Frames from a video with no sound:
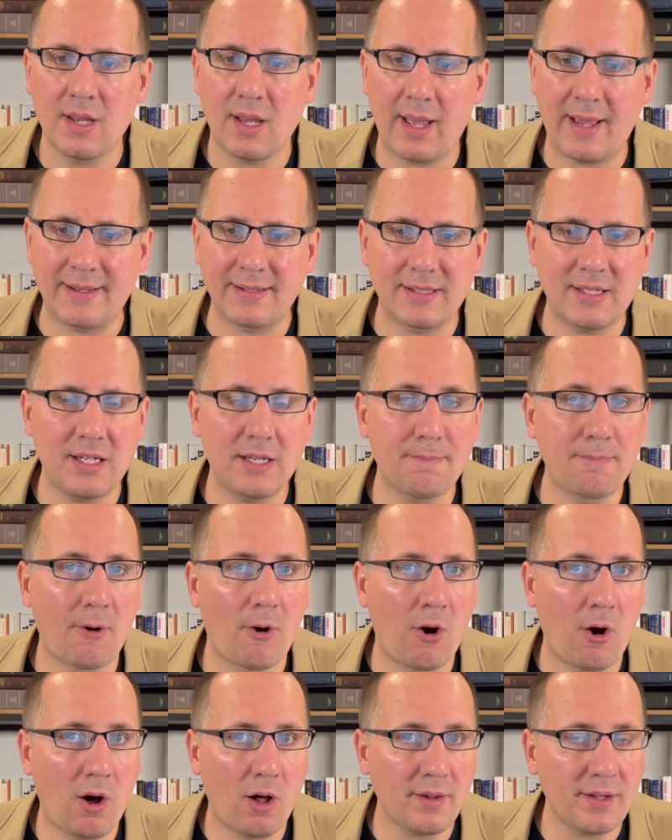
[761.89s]
and keep
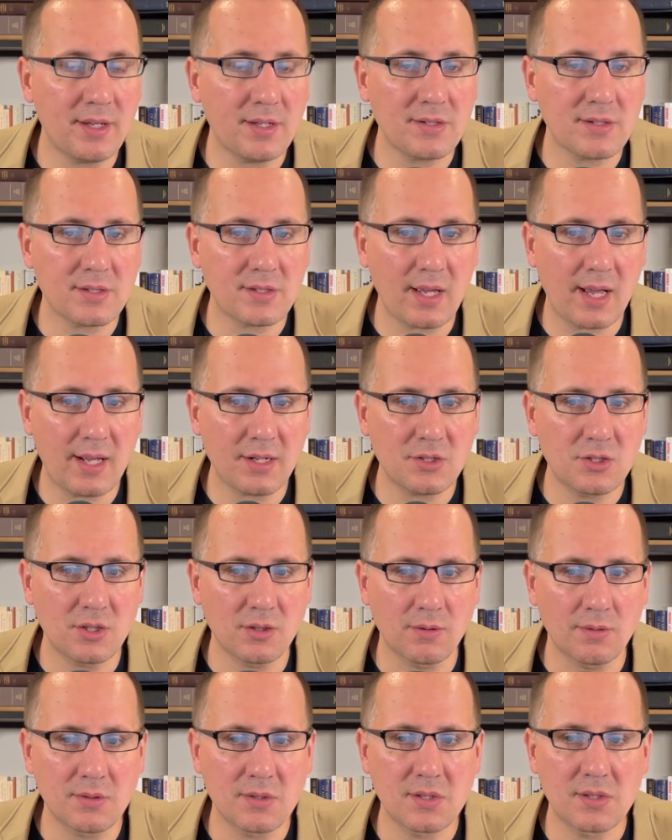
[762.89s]
all his
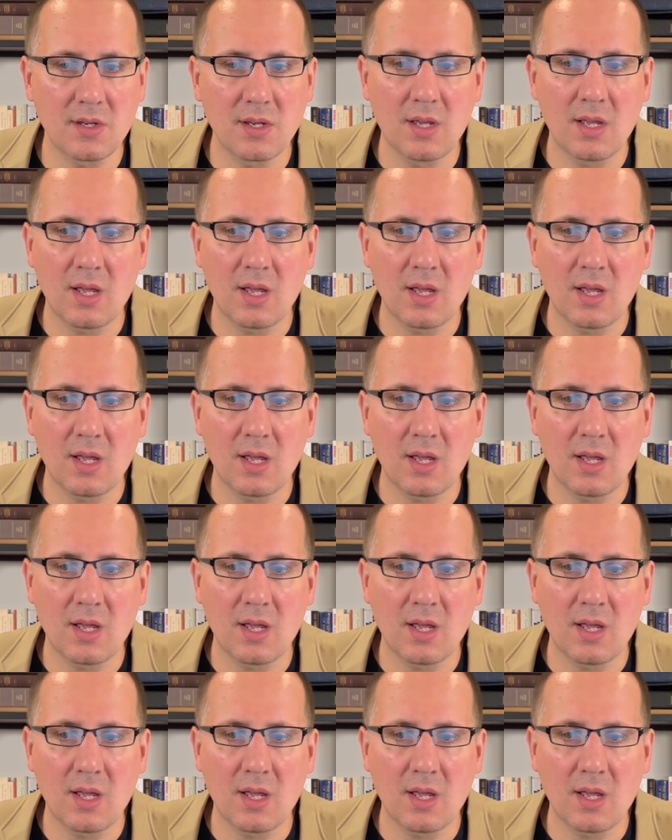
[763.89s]
statutes,